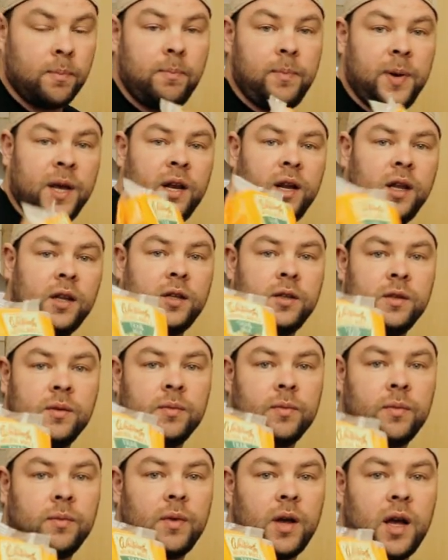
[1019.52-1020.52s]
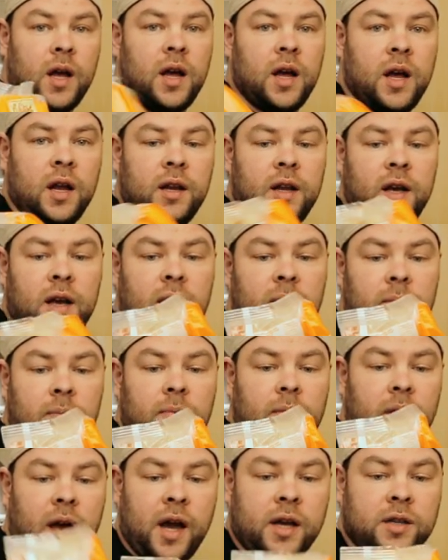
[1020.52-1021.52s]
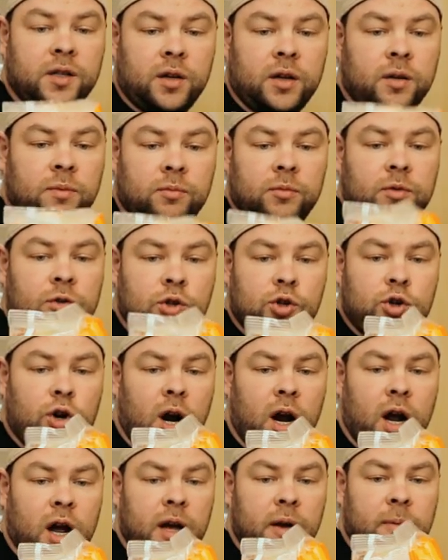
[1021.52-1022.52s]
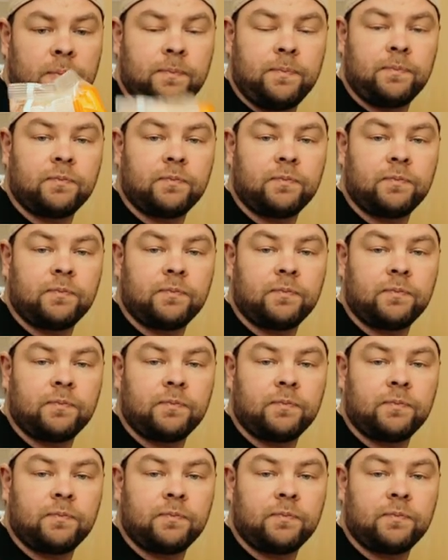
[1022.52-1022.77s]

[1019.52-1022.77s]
Peanut and extra dry